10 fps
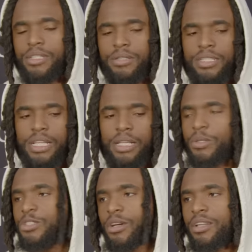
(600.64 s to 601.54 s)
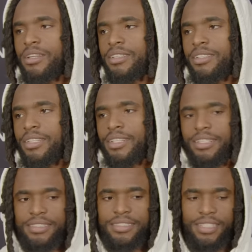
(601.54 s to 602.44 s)
time, it's not like we're trying to
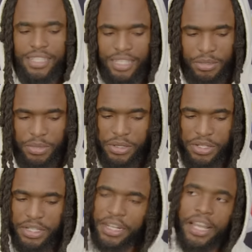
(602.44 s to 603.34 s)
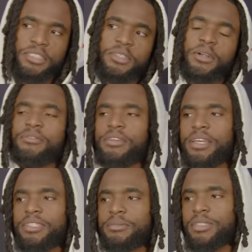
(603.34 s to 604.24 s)
come out there and not start fast,